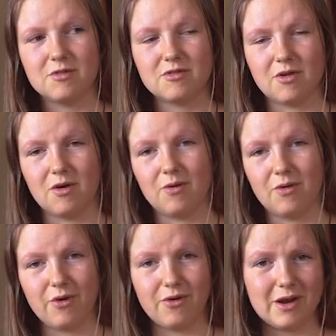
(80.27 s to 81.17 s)

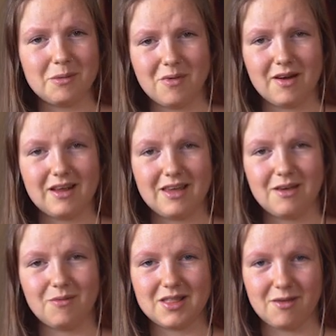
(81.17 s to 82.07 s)
So earning money
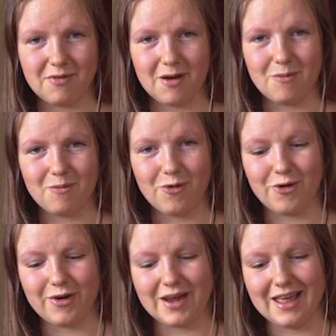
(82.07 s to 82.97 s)
with the farm
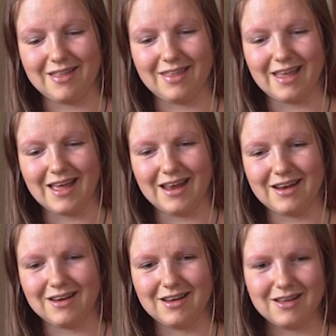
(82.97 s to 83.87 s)
work and
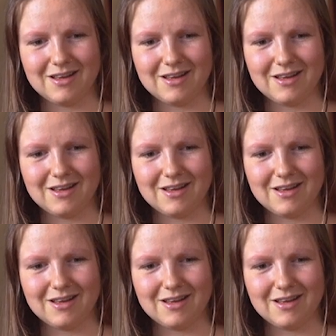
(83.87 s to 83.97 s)
then